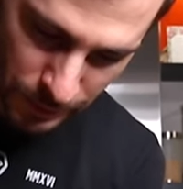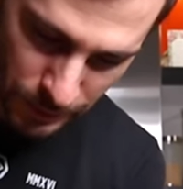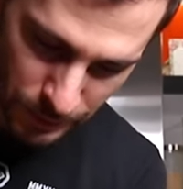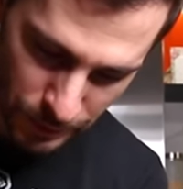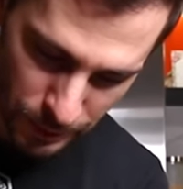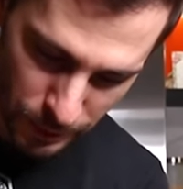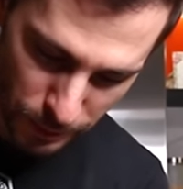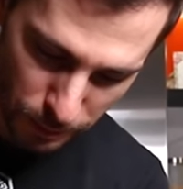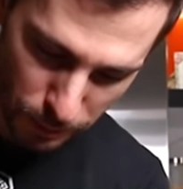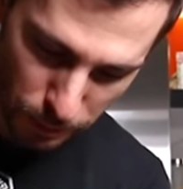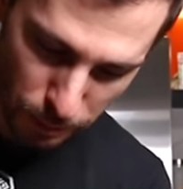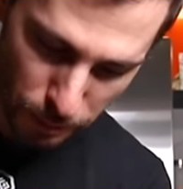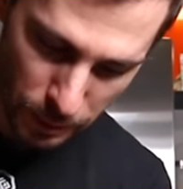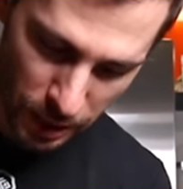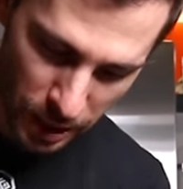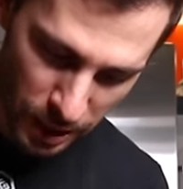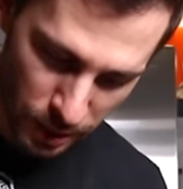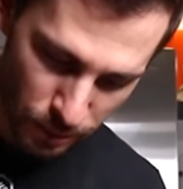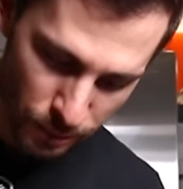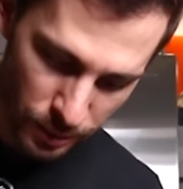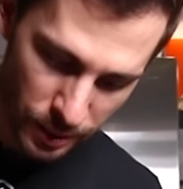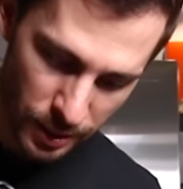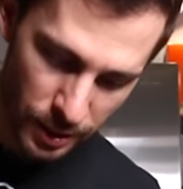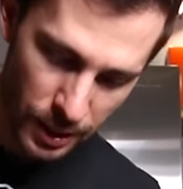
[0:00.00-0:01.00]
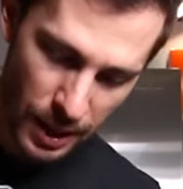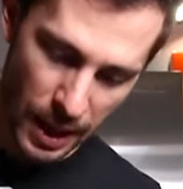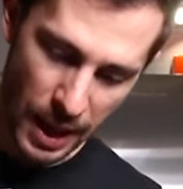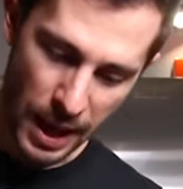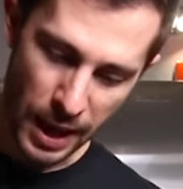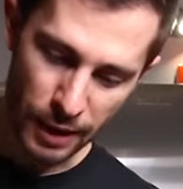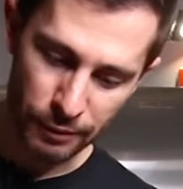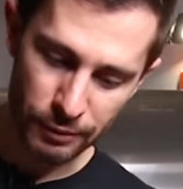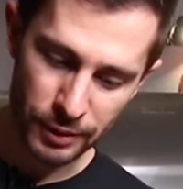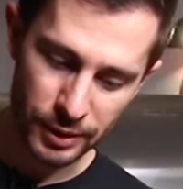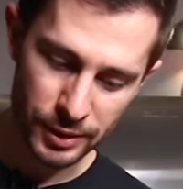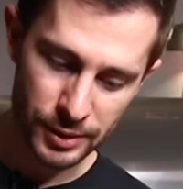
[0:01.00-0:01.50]
so maybe
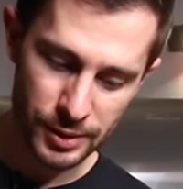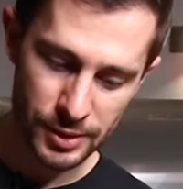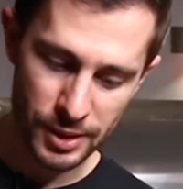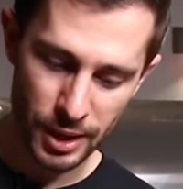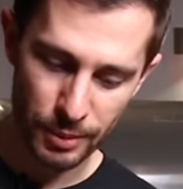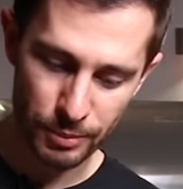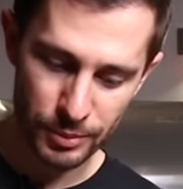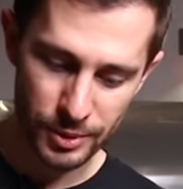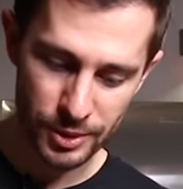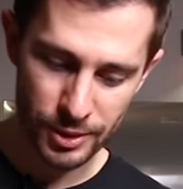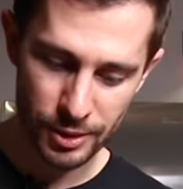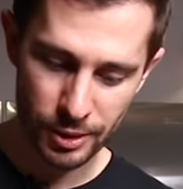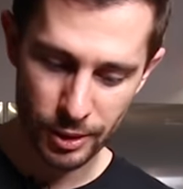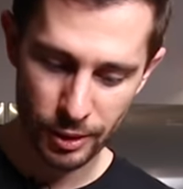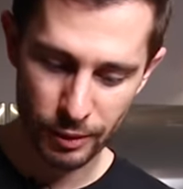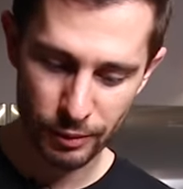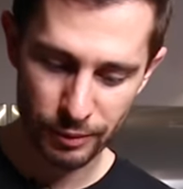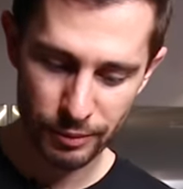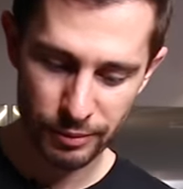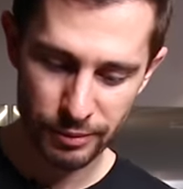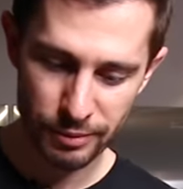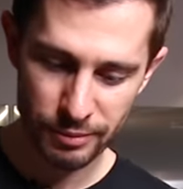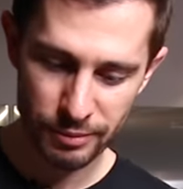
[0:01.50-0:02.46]
having some sort of